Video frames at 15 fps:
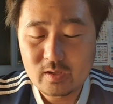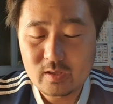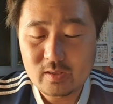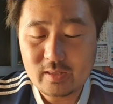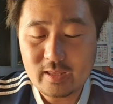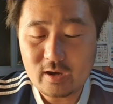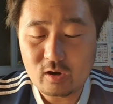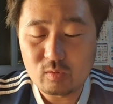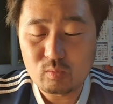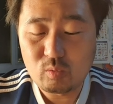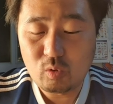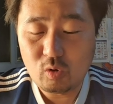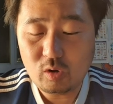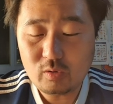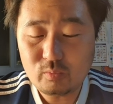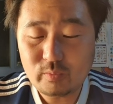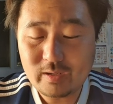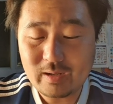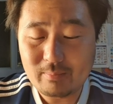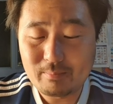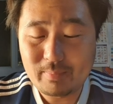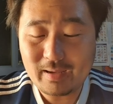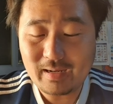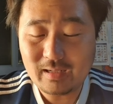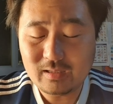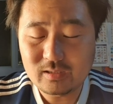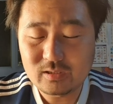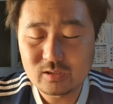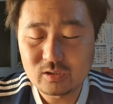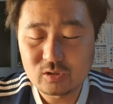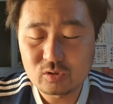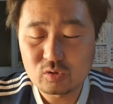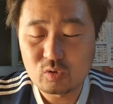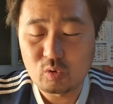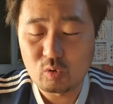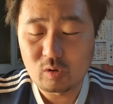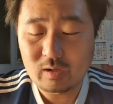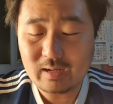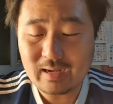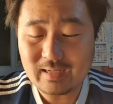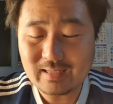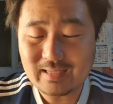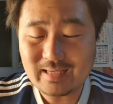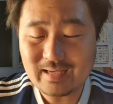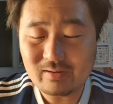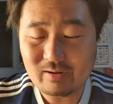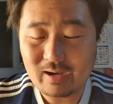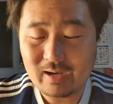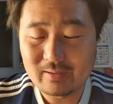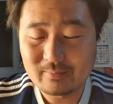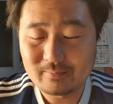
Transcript: They are worn with a belt called a kira.